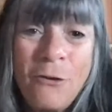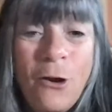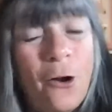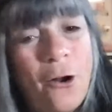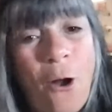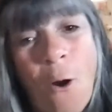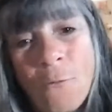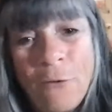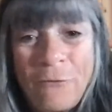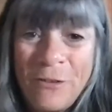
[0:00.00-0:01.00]
you're
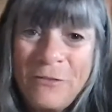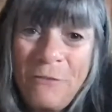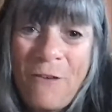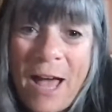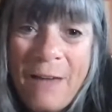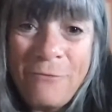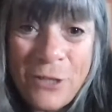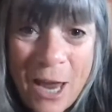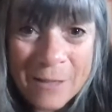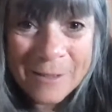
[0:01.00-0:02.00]
over 55,
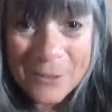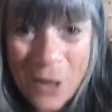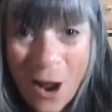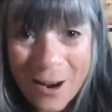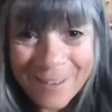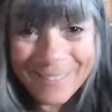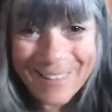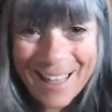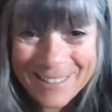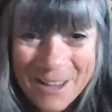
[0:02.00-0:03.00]
chances are
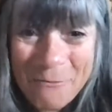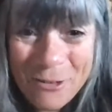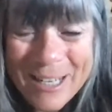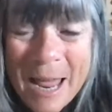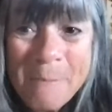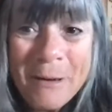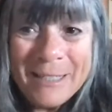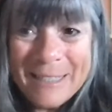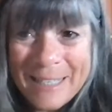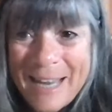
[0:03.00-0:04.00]
that's every day.
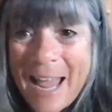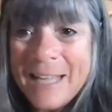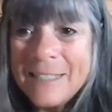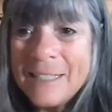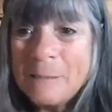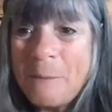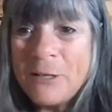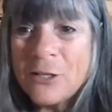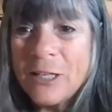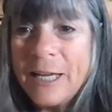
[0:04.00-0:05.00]
But today is
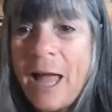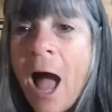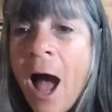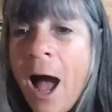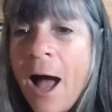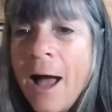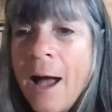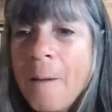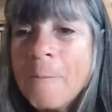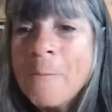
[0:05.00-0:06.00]
especially.
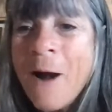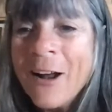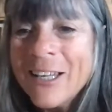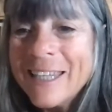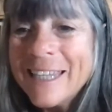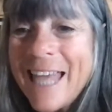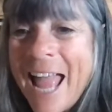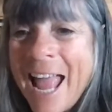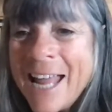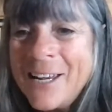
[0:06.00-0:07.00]

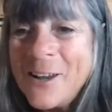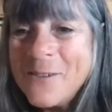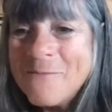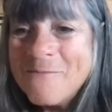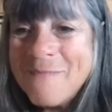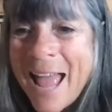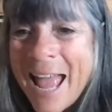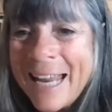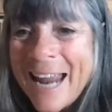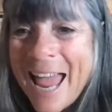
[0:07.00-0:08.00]
Marlaine, you
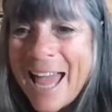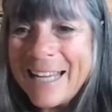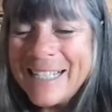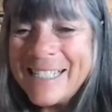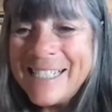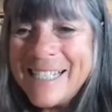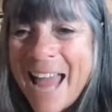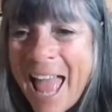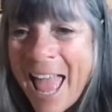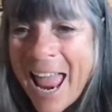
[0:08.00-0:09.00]
made it.
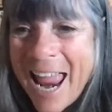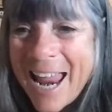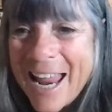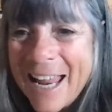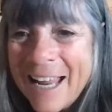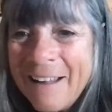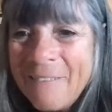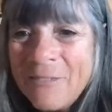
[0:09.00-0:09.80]
Yay.